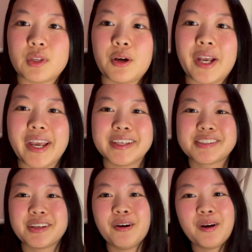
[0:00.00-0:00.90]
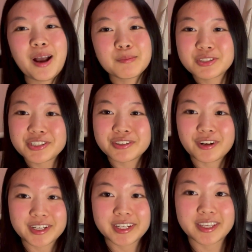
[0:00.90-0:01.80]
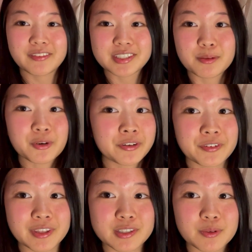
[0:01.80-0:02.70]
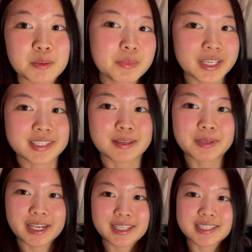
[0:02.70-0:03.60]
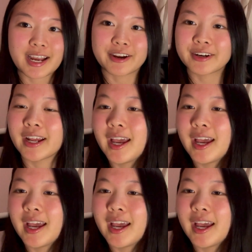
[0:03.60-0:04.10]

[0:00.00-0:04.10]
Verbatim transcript: Okay, so I'm just not going to give a summary for this one because I'm getting tired.